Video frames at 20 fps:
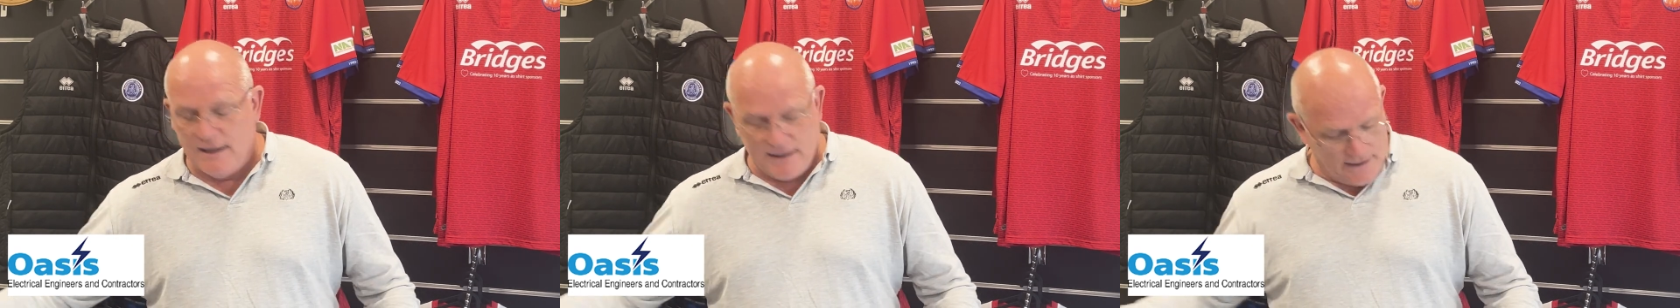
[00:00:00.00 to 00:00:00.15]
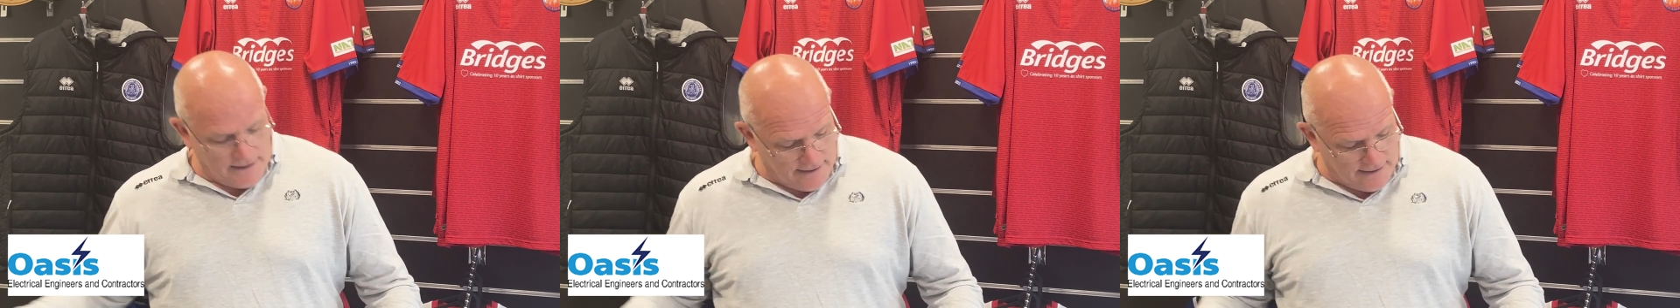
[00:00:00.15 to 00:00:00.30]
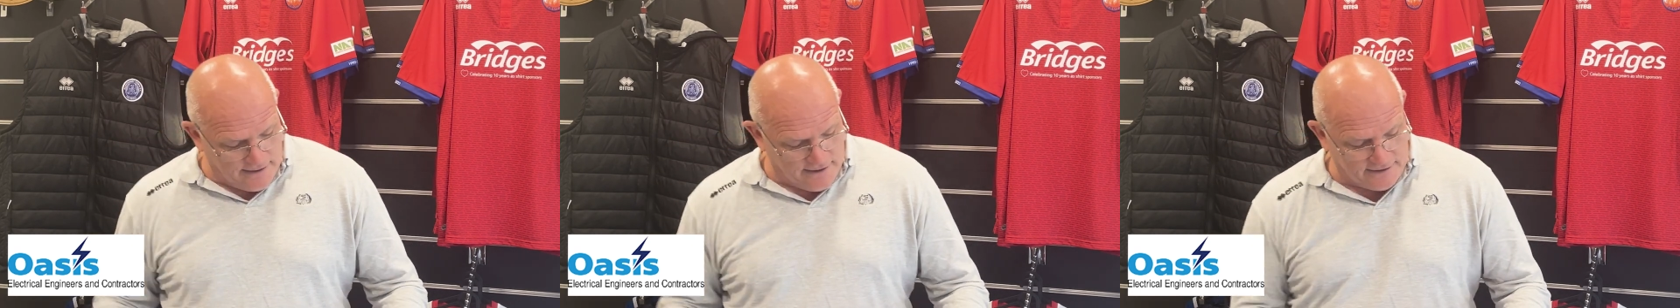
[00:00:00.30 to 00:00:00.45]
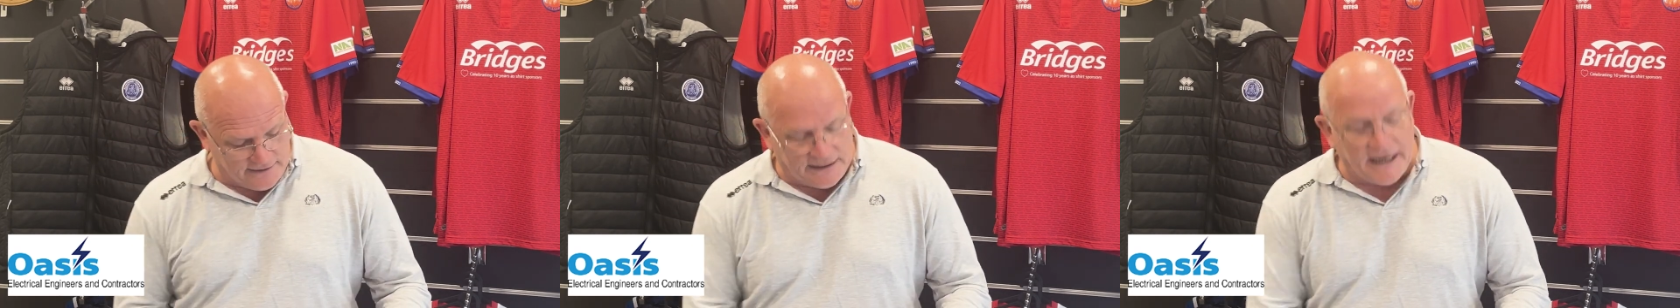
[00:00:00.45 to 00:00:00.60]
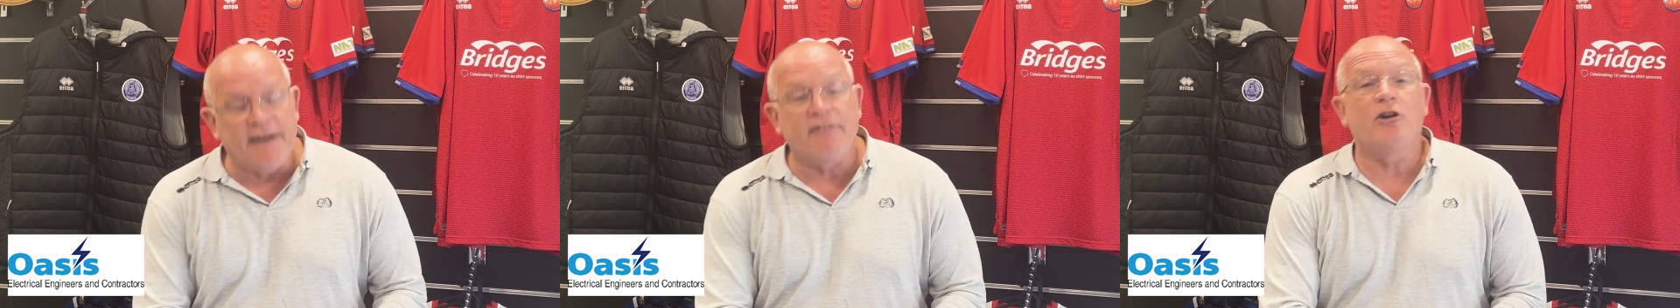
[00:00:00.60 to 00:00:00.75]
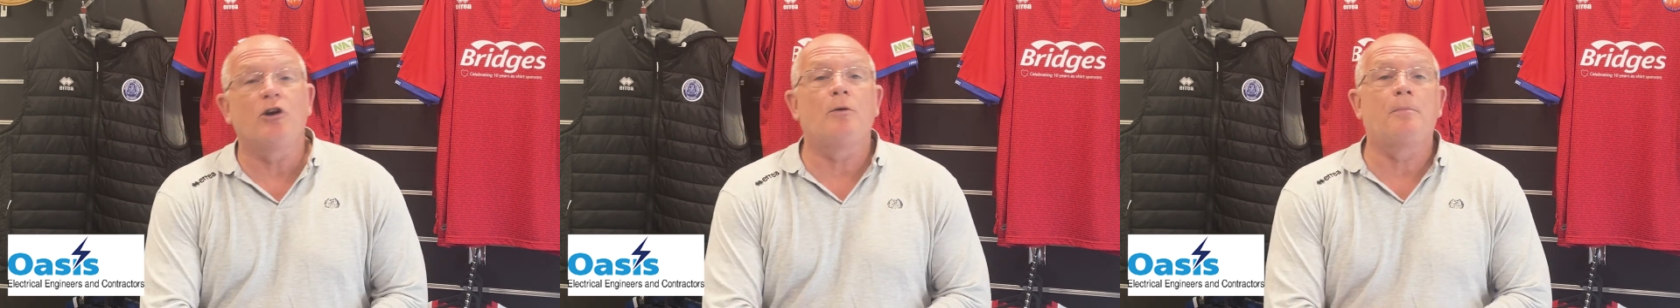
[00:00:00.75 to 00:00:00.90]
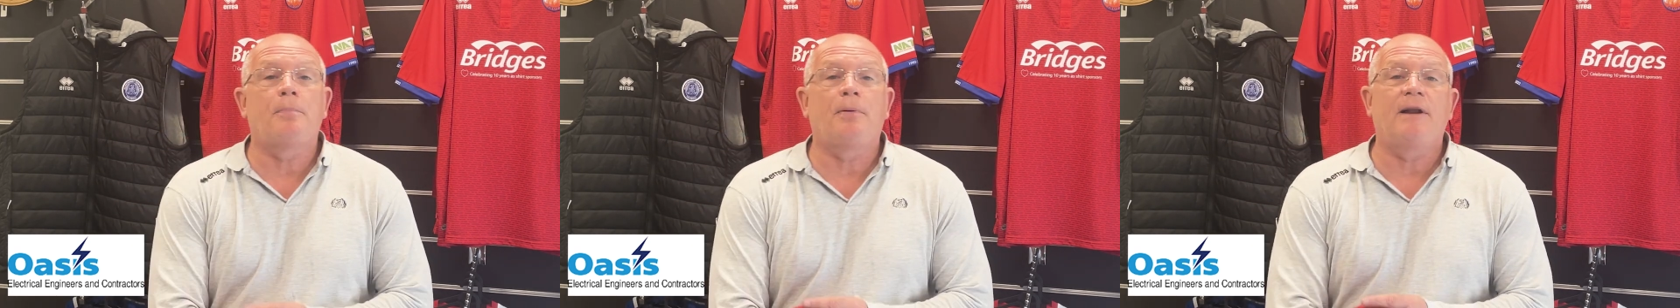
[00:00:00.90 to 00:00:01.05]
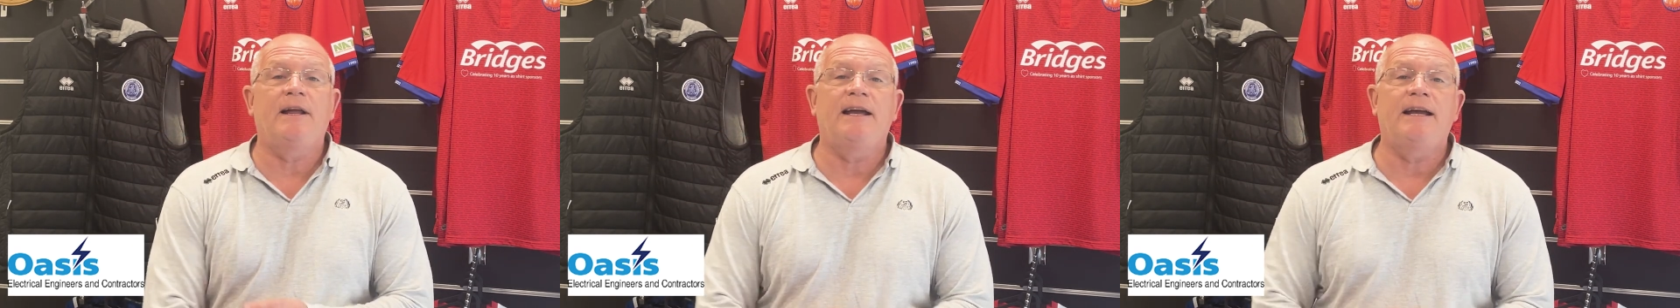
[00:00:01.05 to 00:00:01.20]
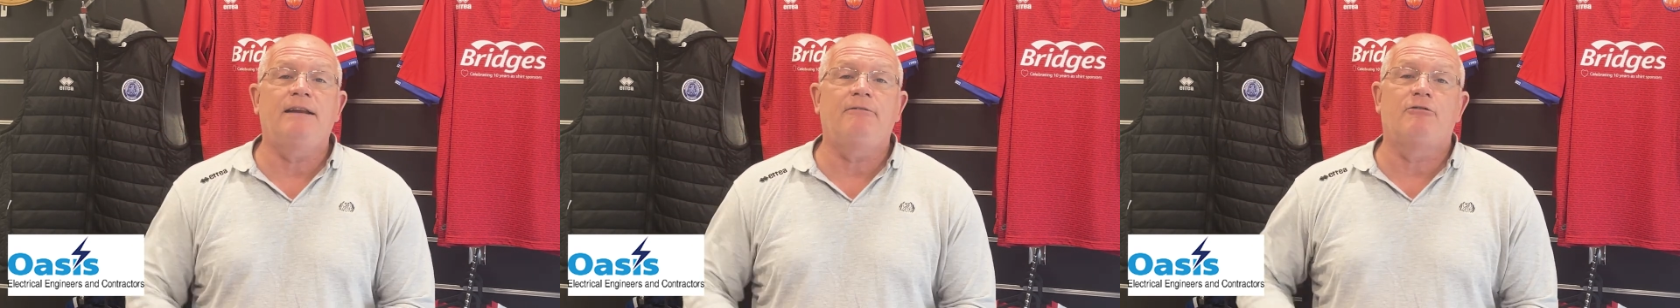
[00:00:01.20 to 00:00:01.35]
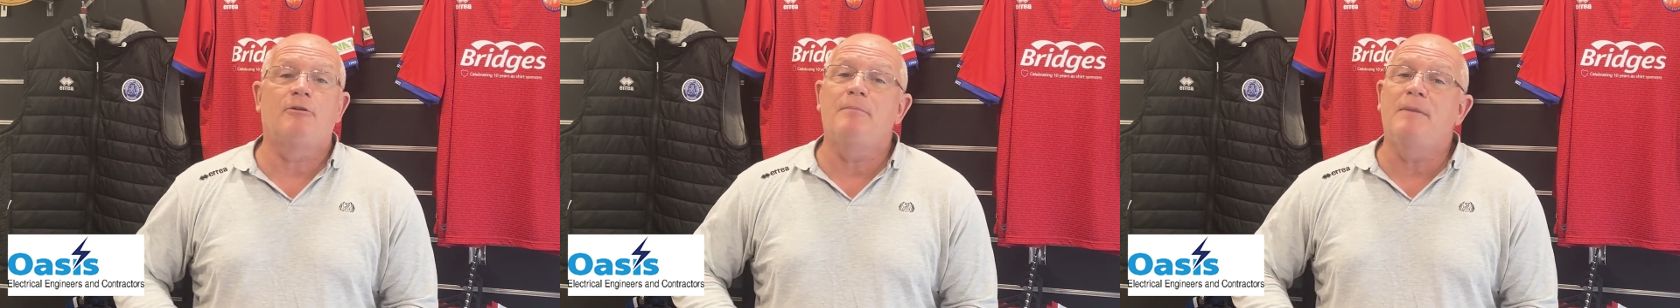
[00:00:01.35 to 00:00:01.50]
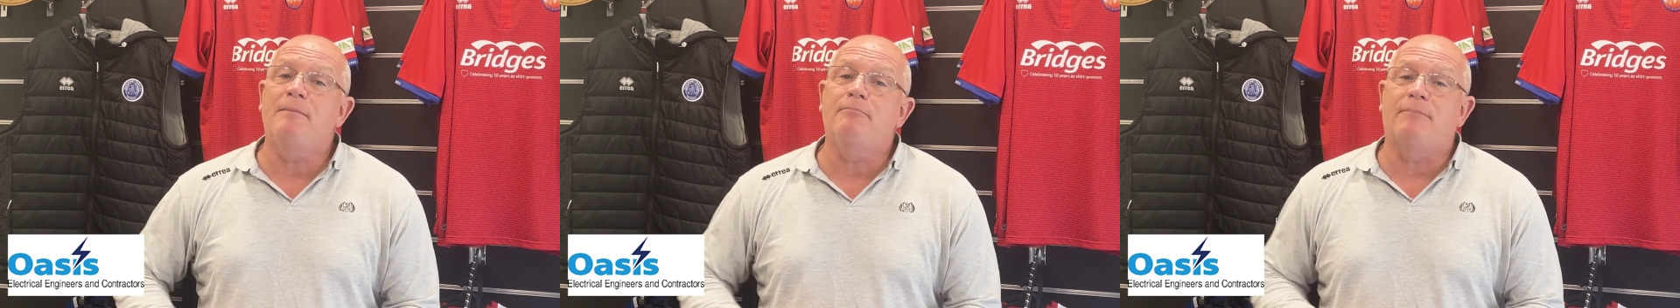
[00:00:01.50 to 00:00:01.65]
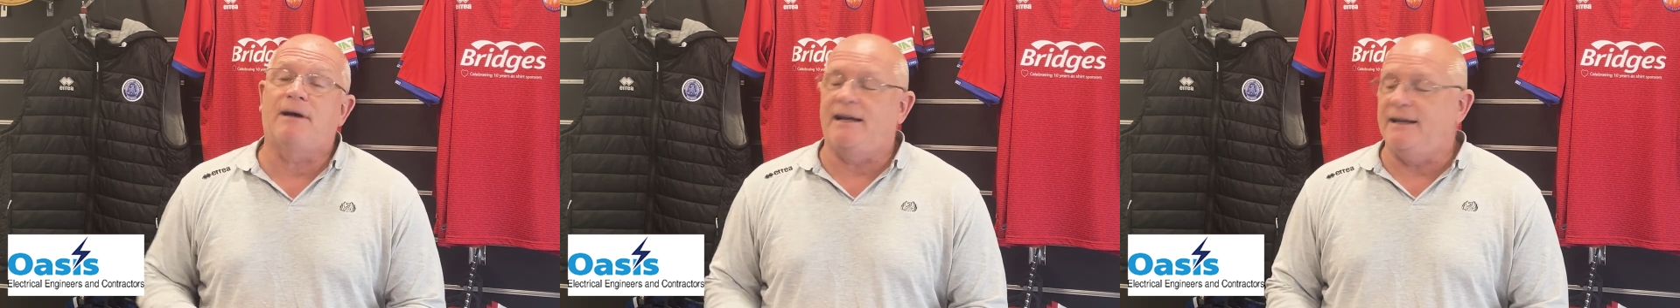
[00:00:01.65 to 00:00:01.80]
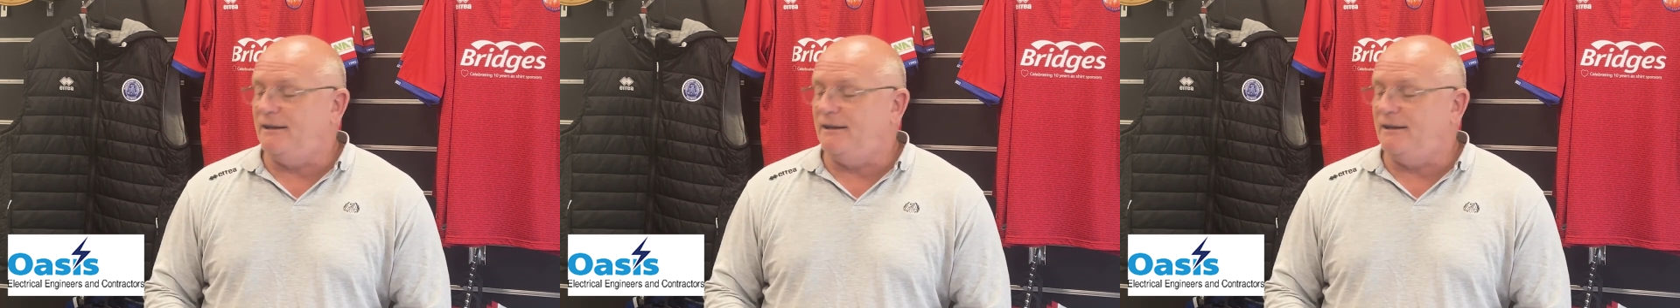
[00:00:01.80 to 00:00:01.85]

Uh, carry on playing. Remember,